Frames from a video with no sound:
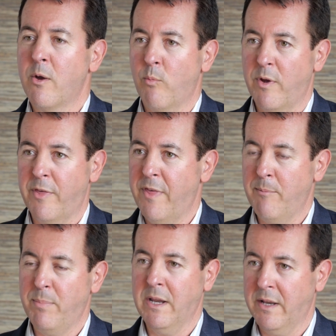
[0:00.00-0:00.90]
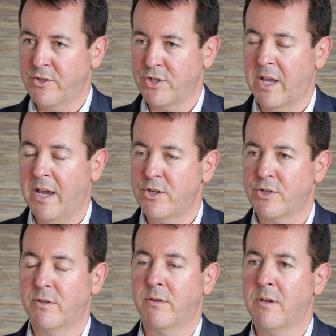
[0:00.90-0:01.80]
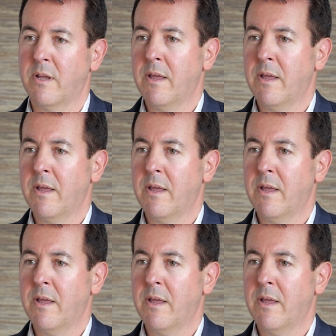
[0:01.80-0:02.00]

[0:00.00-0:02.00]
whether that be in education,